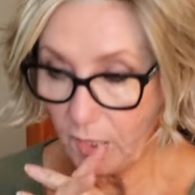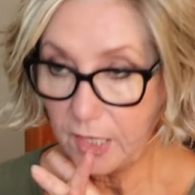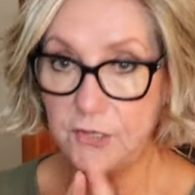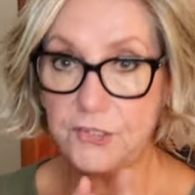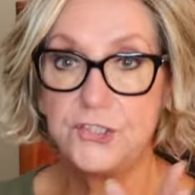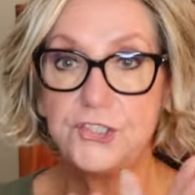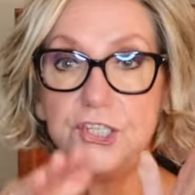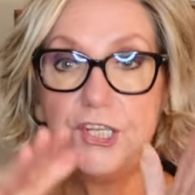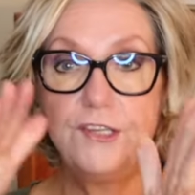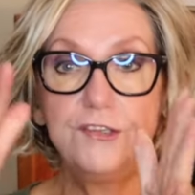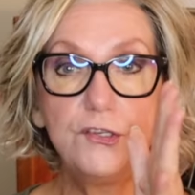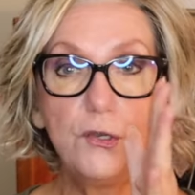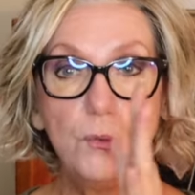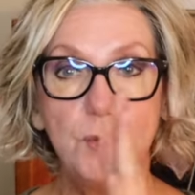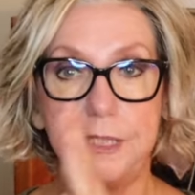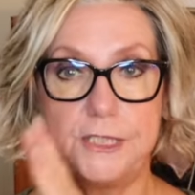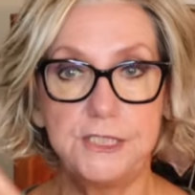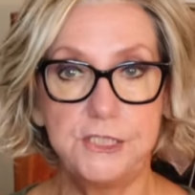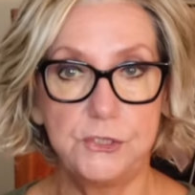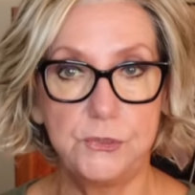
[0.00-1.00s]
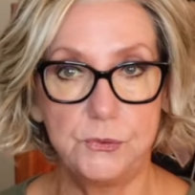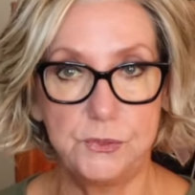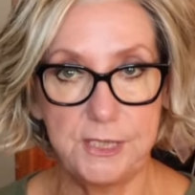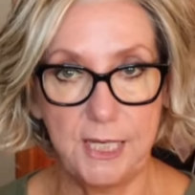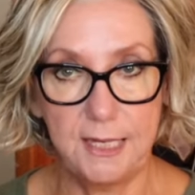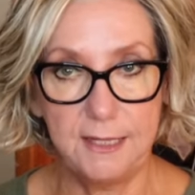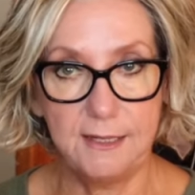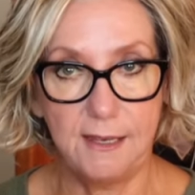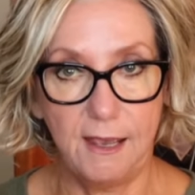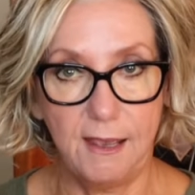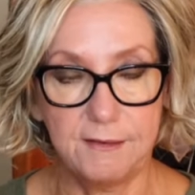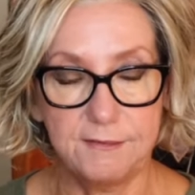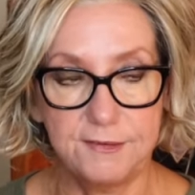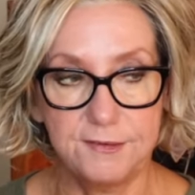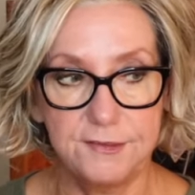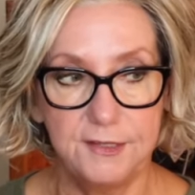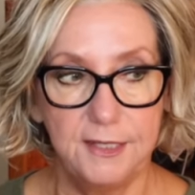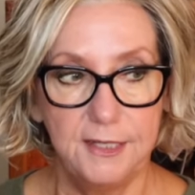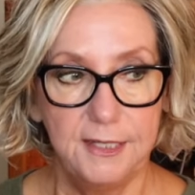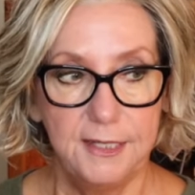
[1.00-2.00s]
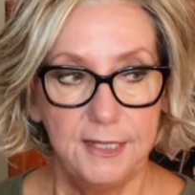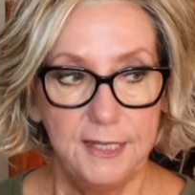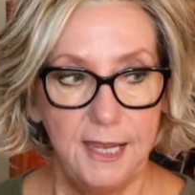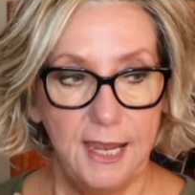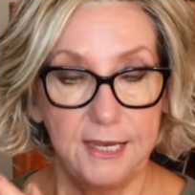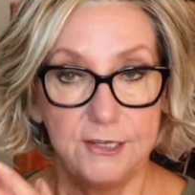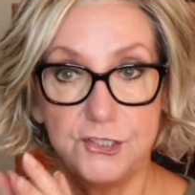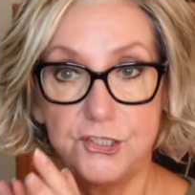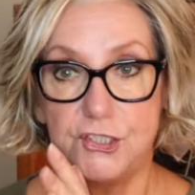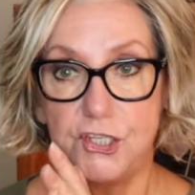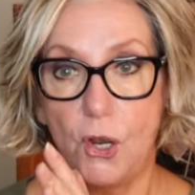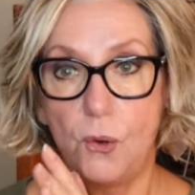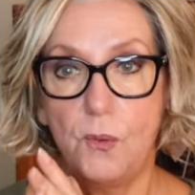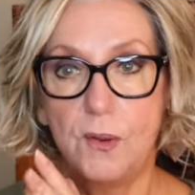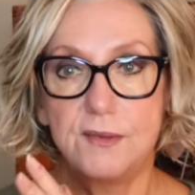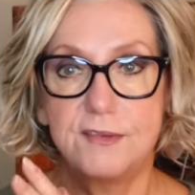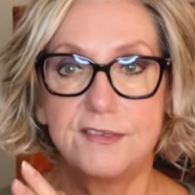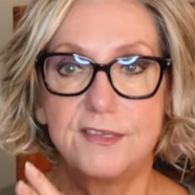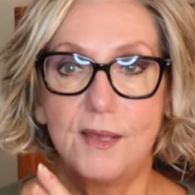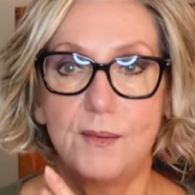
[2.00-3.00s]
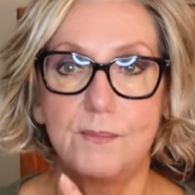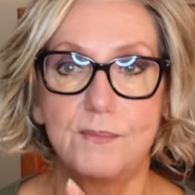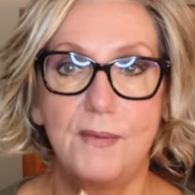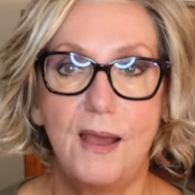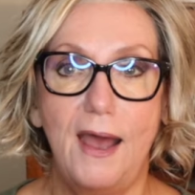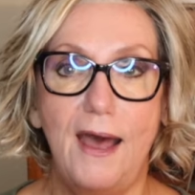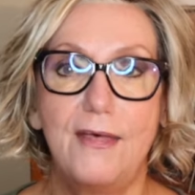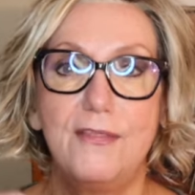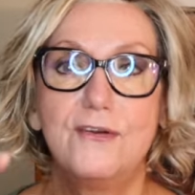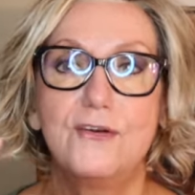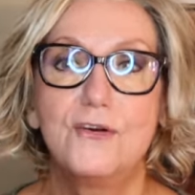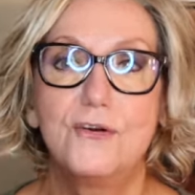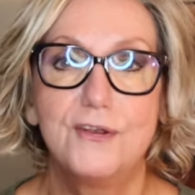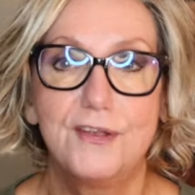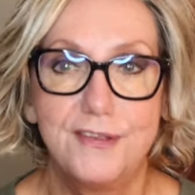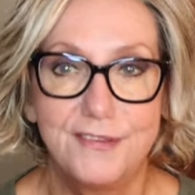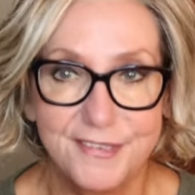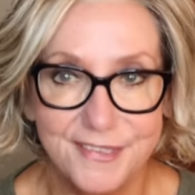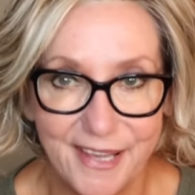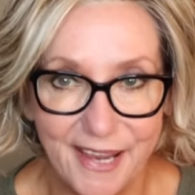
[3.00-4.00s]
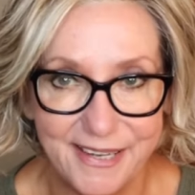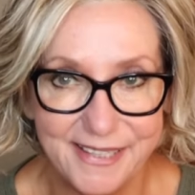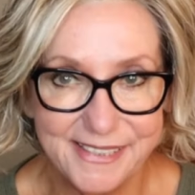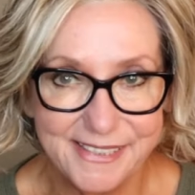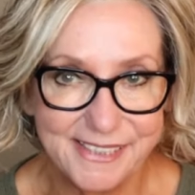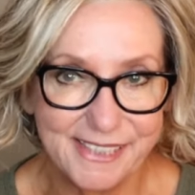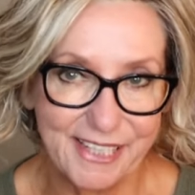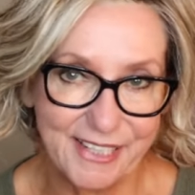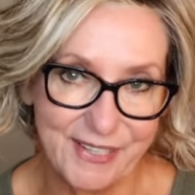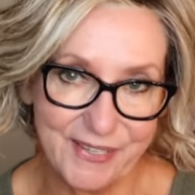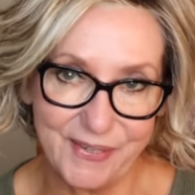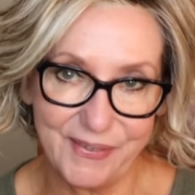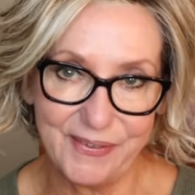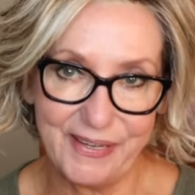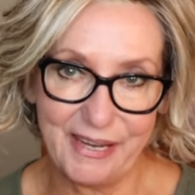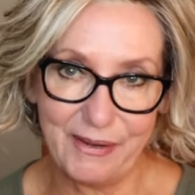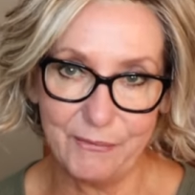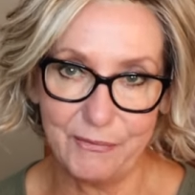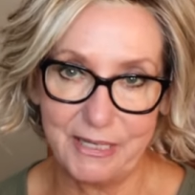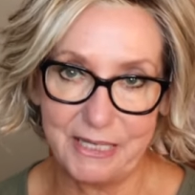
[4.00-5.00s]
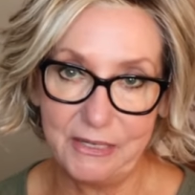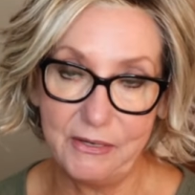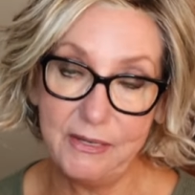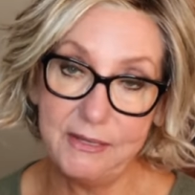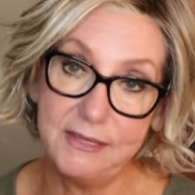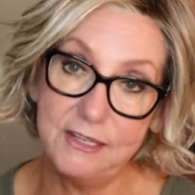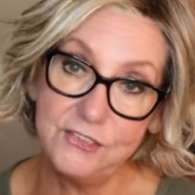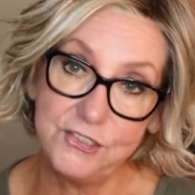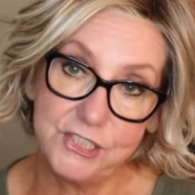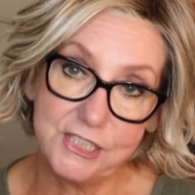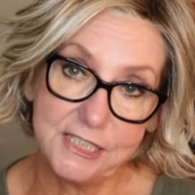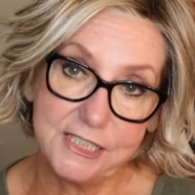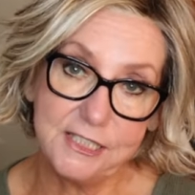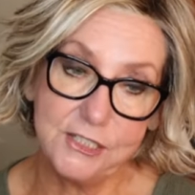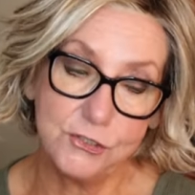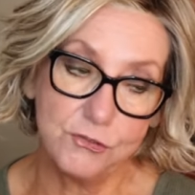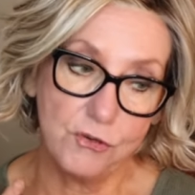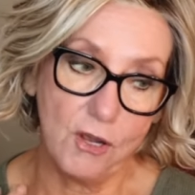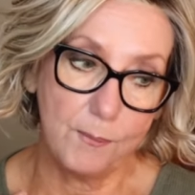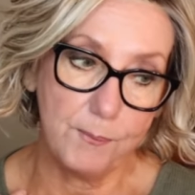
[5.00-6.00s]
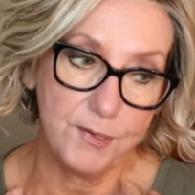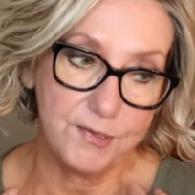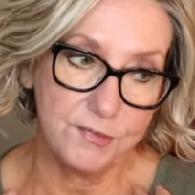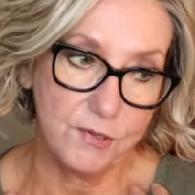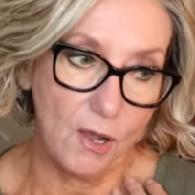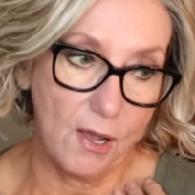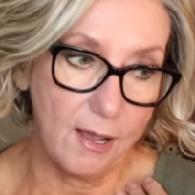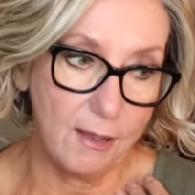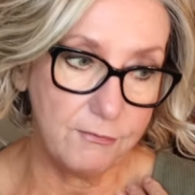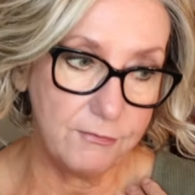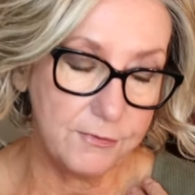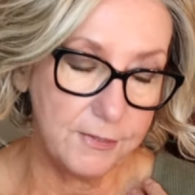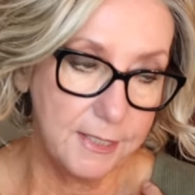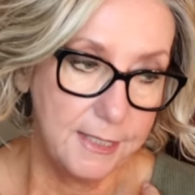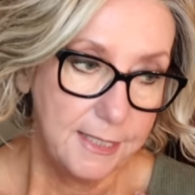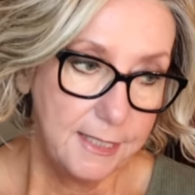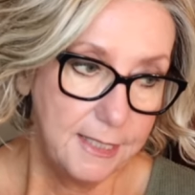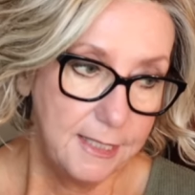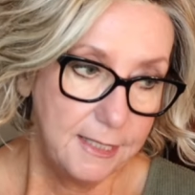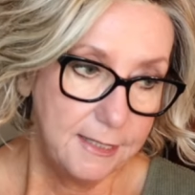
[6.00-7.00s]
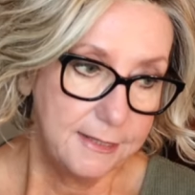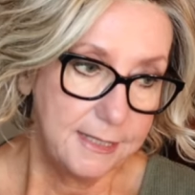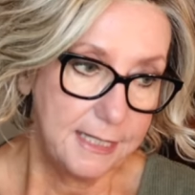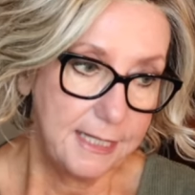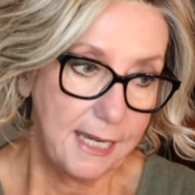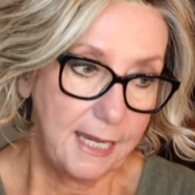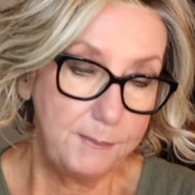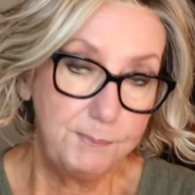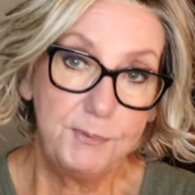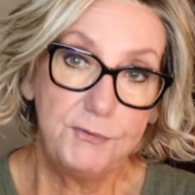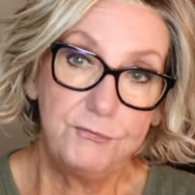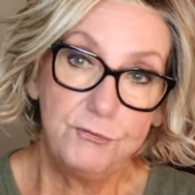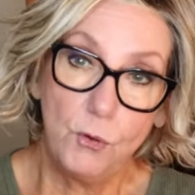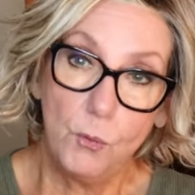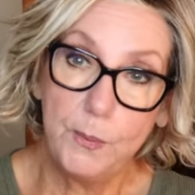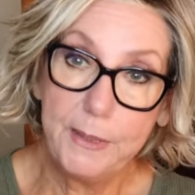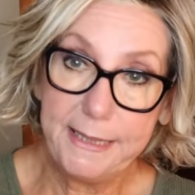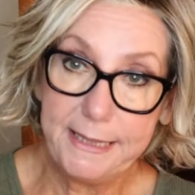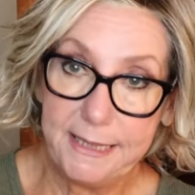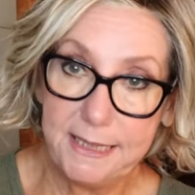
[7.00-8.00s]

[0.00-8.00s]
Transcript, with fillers: she's going to take us and show us some other sites in her area, and then she's going to drop us off the night before we